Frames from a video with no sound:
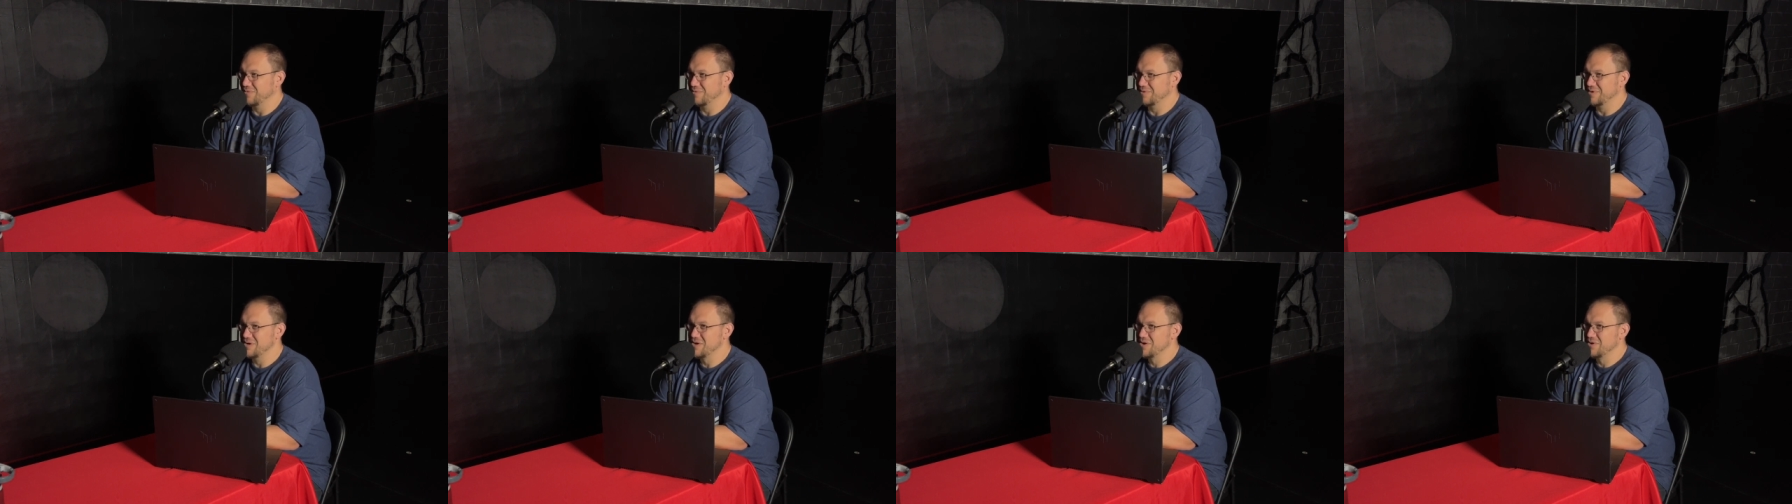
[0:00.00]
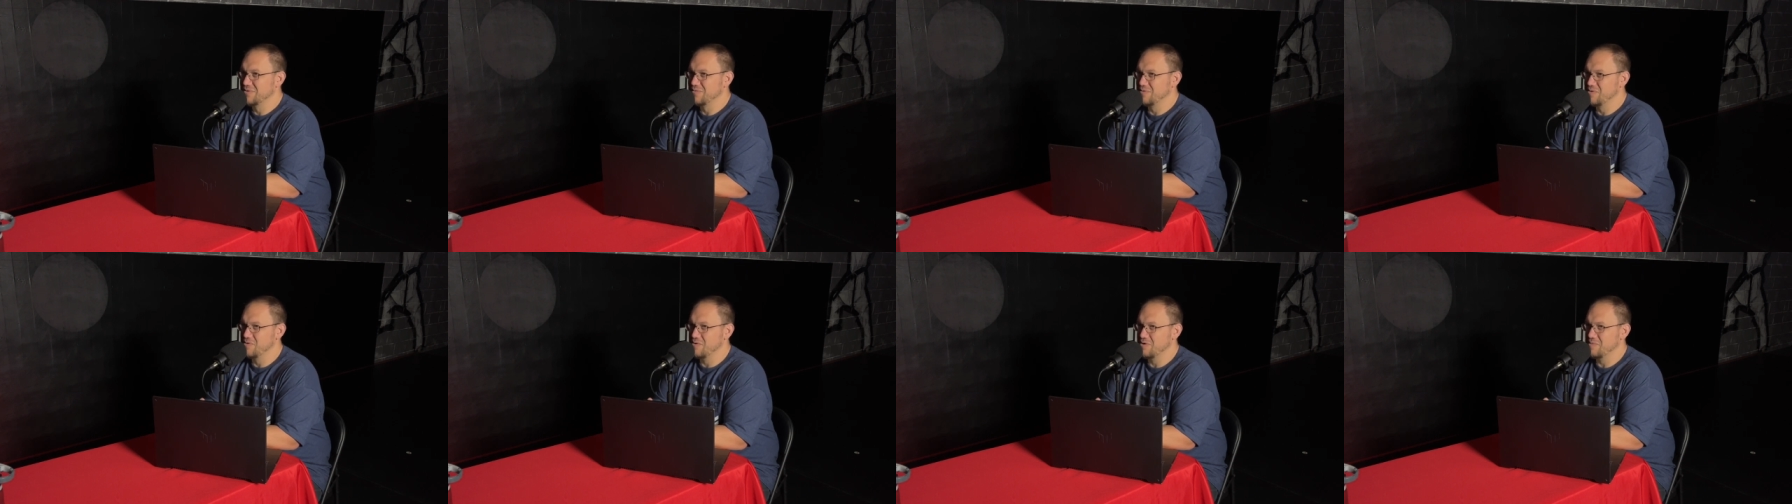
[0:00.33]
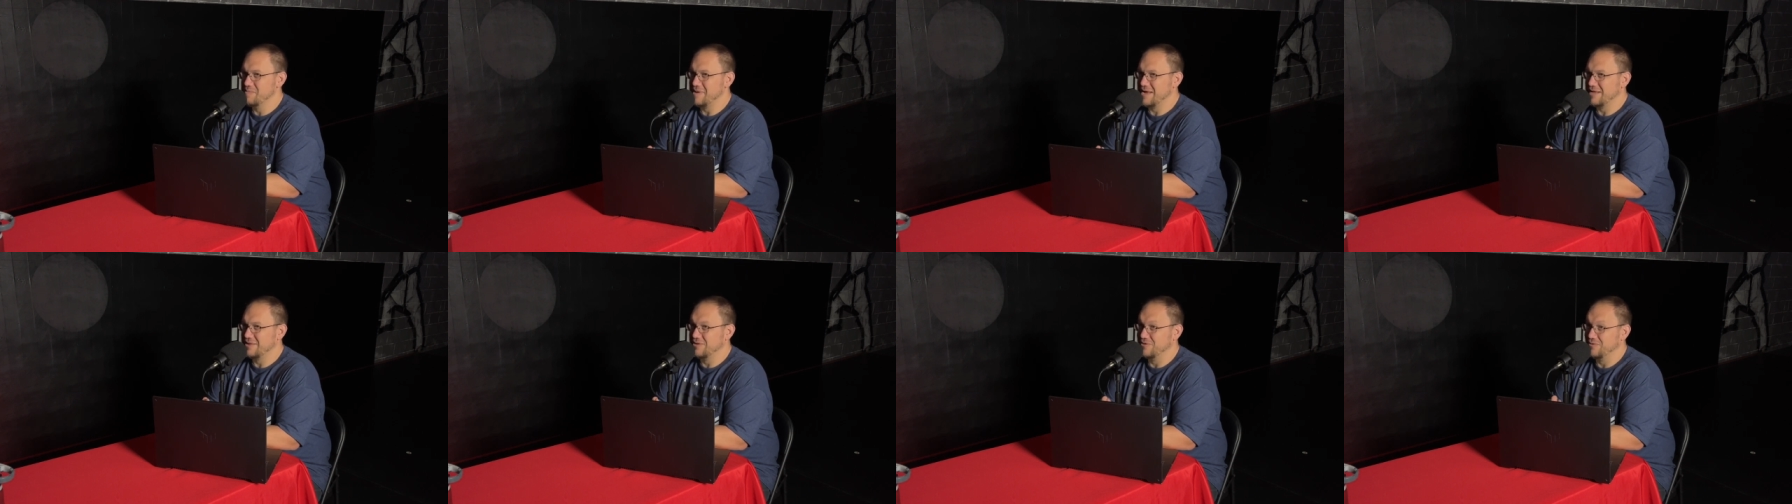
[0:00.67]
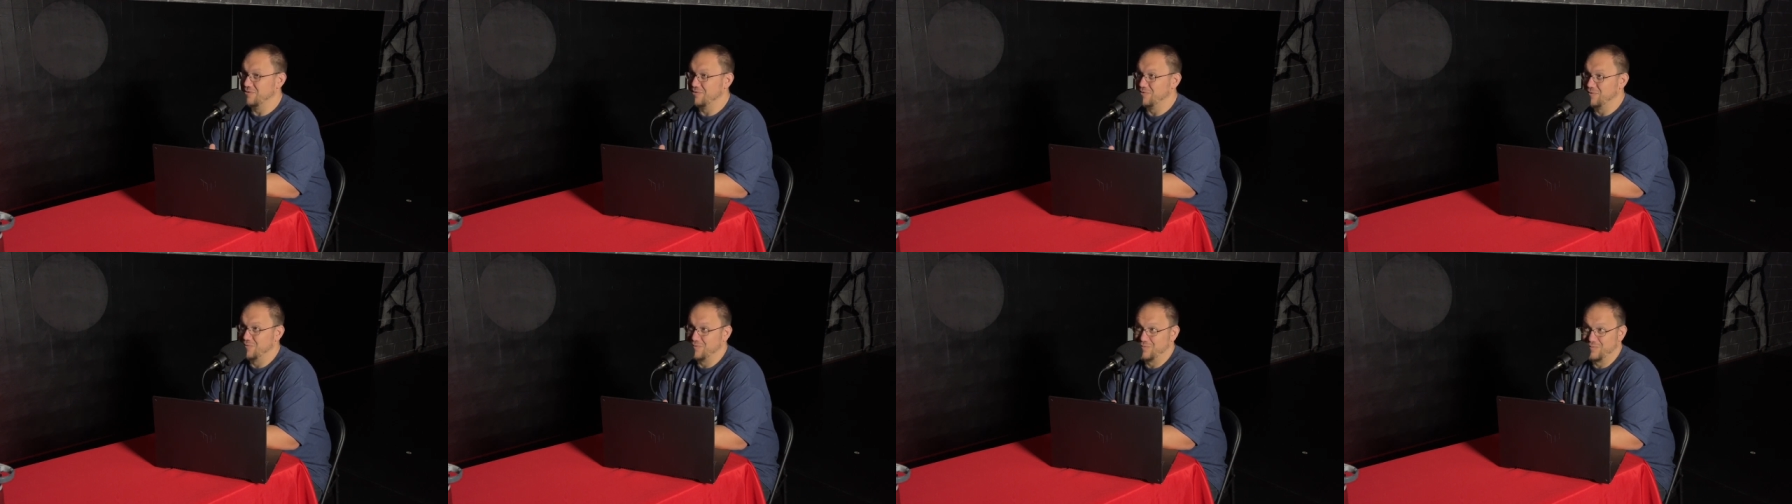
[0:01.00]
We, we want to make the
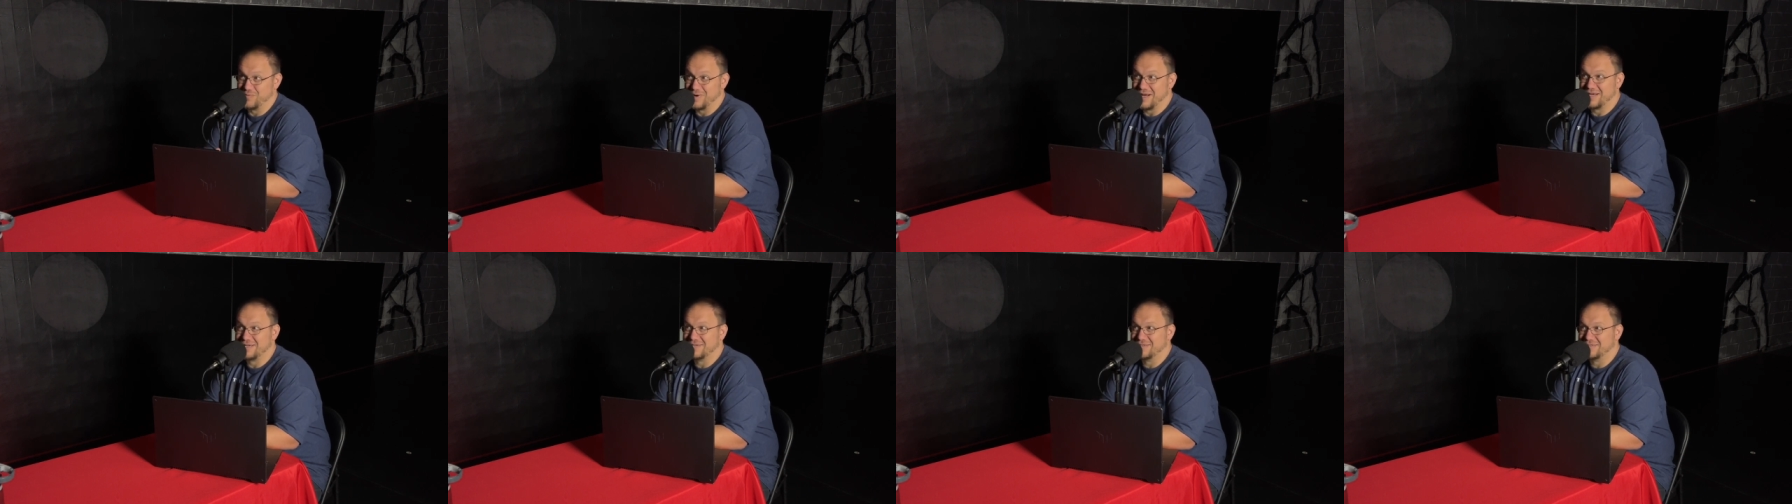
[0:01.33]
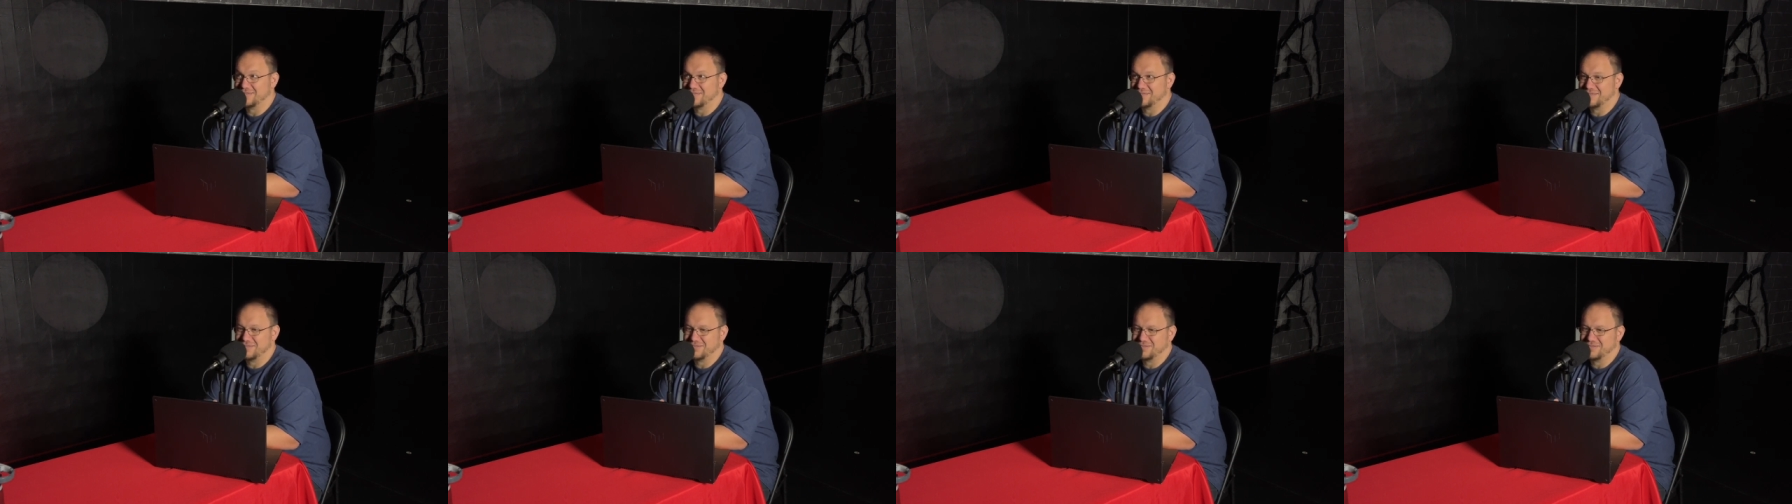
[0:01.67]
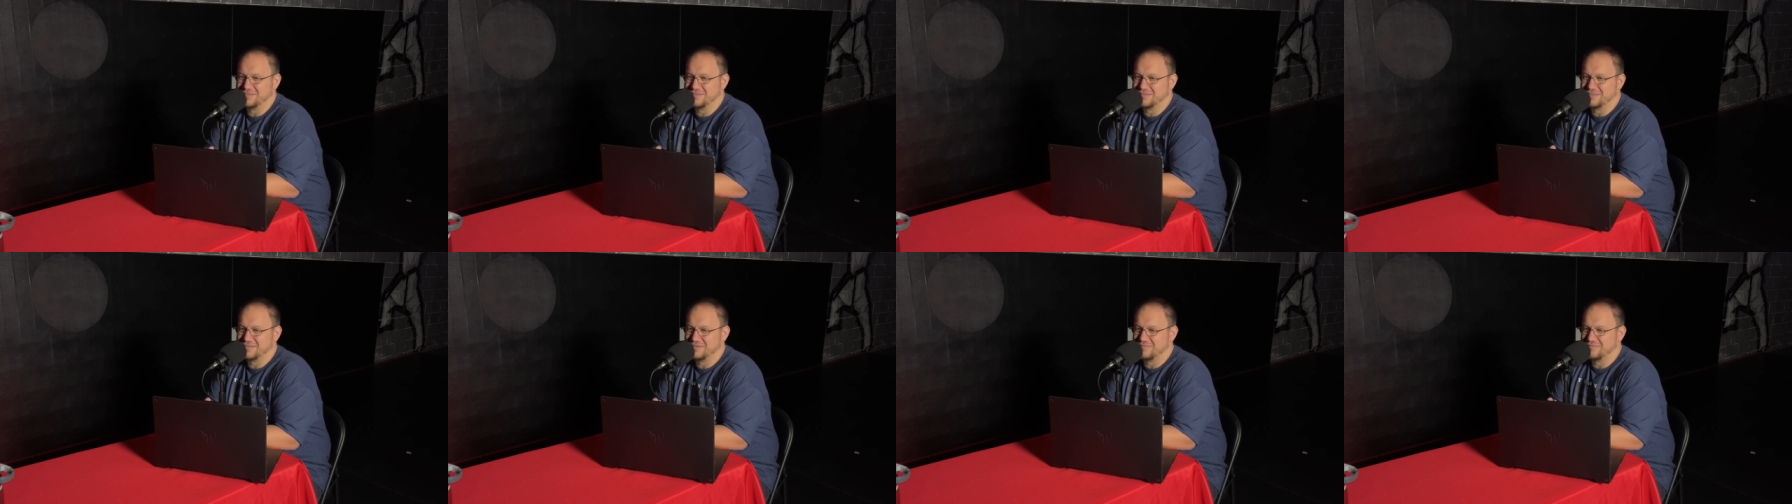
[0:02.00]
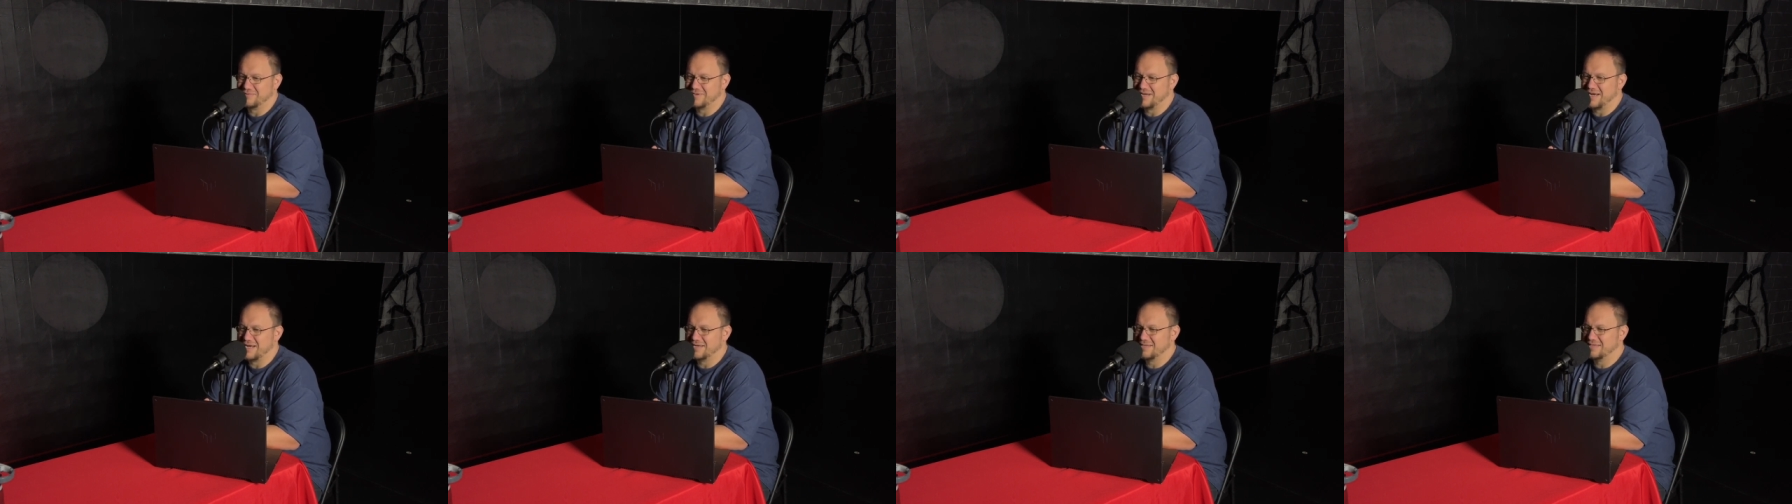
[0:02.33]
correct decisions and
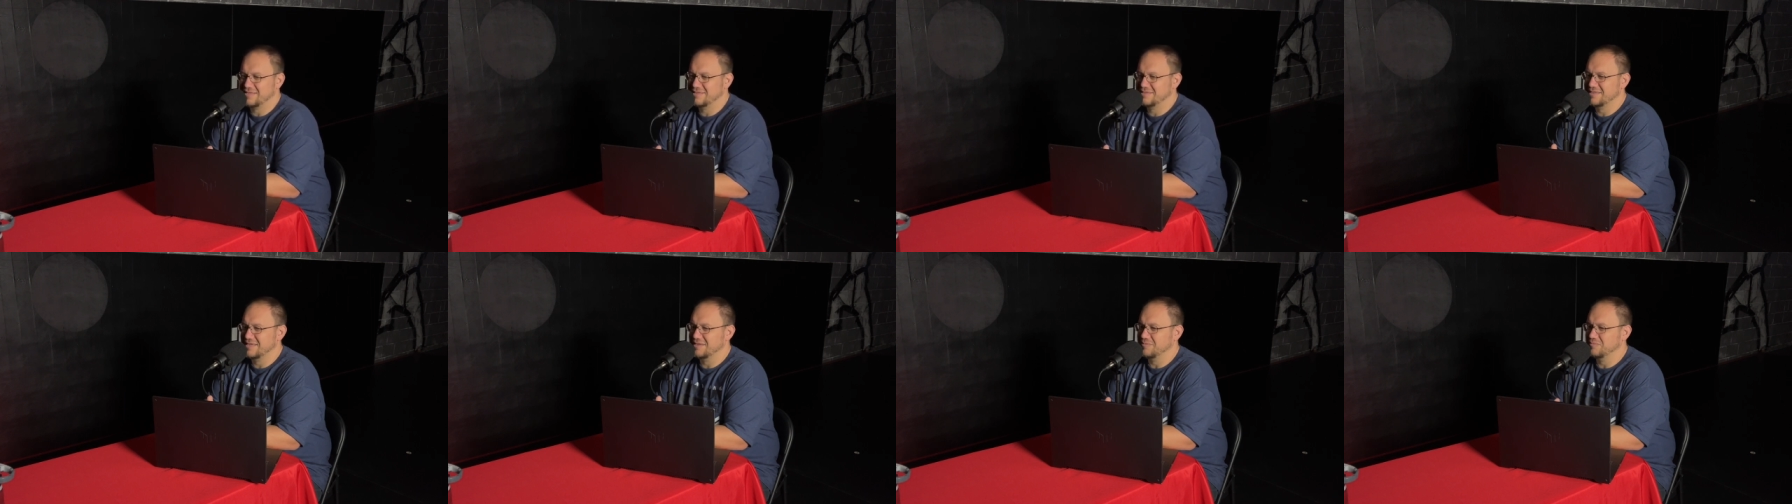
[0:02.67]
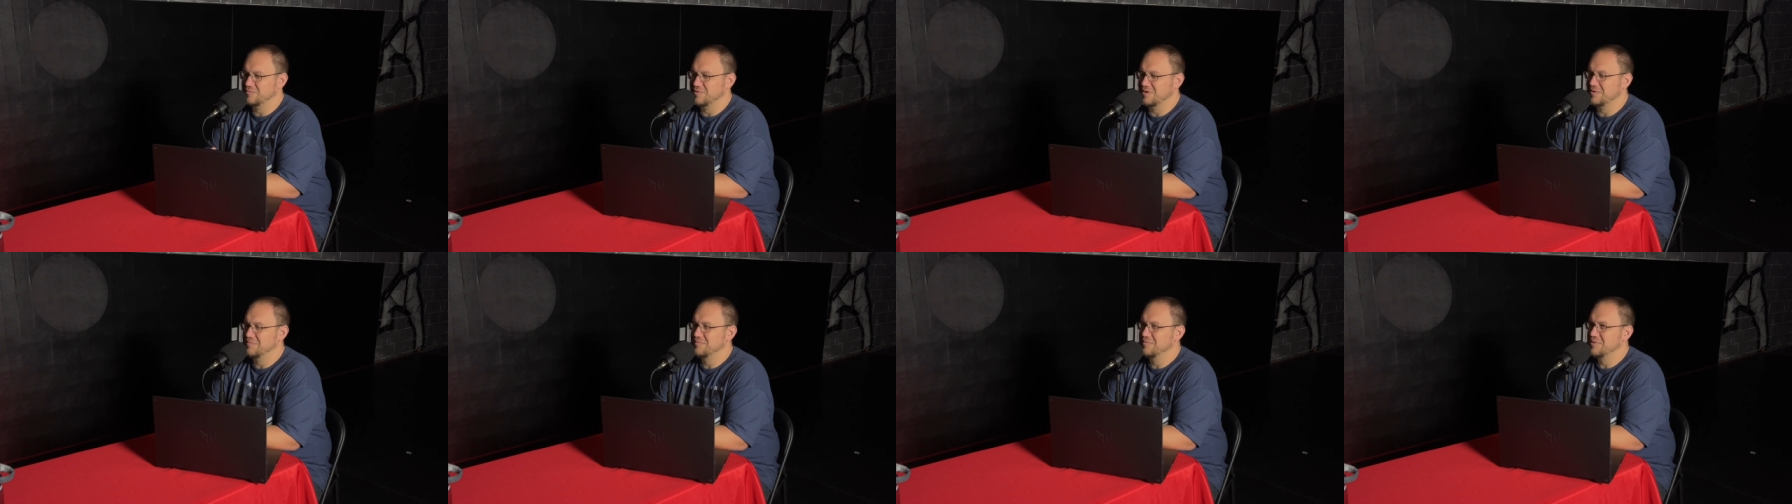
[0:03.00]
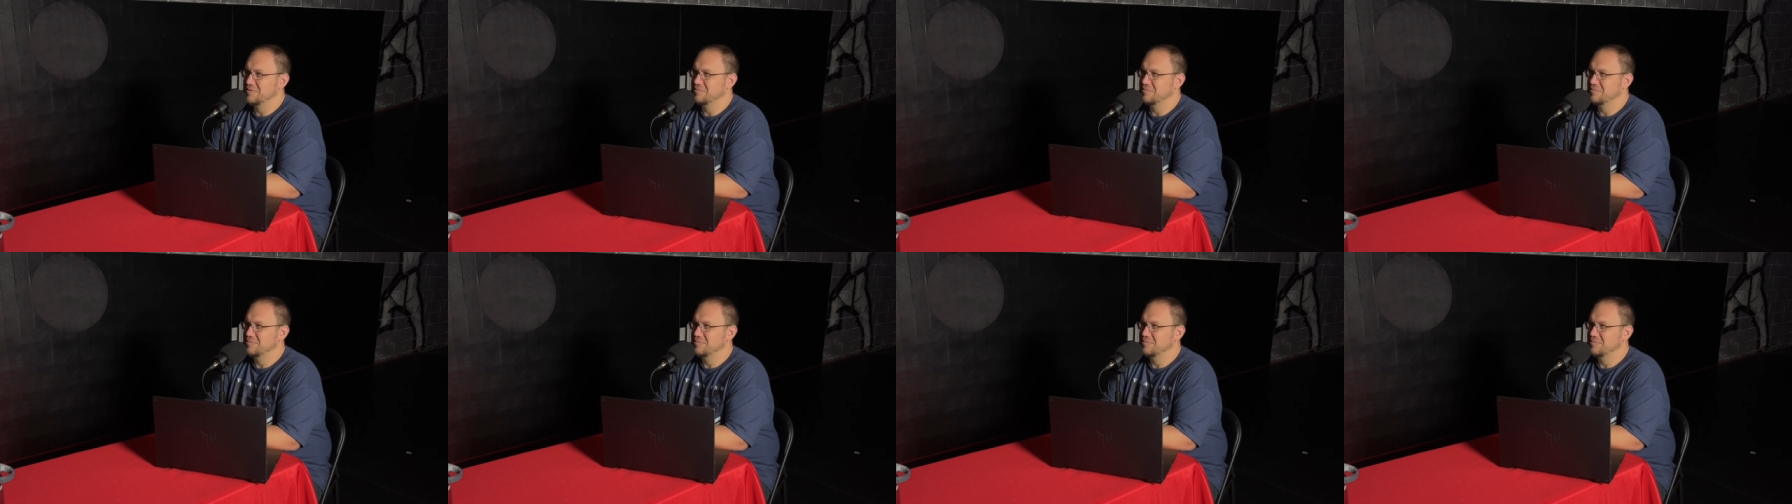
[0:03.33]
react the same way.